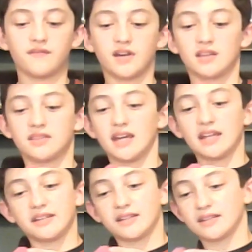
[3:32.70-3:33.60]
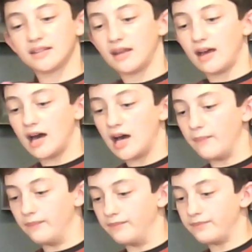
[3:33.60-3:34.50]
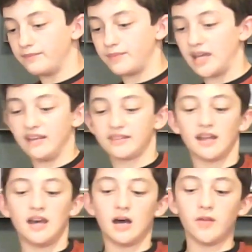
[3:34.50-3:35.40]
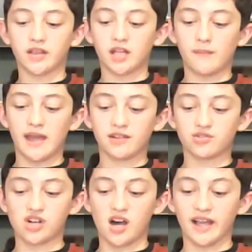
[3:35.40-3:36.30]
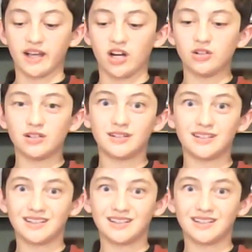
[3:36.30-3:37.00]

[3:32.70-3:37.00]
for this piece, I'm just going to make a triangle.